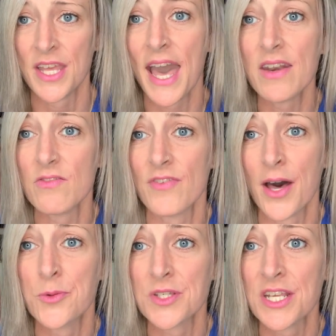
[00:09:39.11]
They hadn't
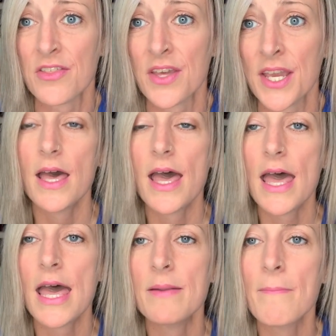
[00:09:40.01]
found anything,
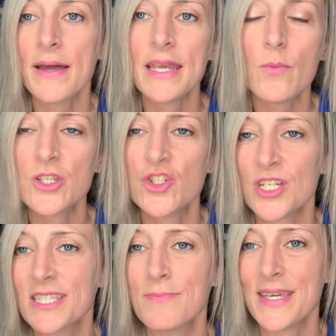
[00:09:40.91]
and money was
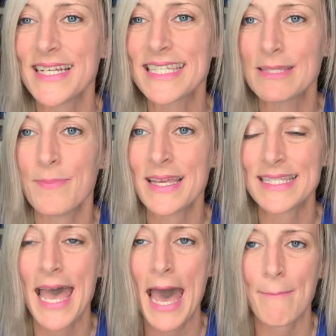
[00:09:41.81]
just being spent
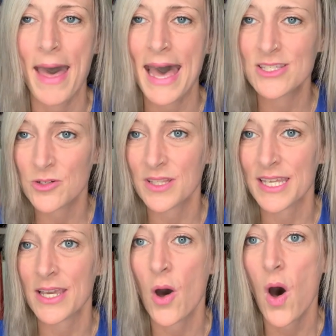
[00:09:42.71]

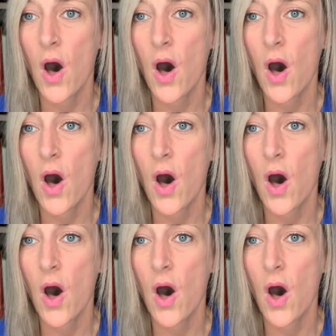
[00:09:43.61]
haphazardly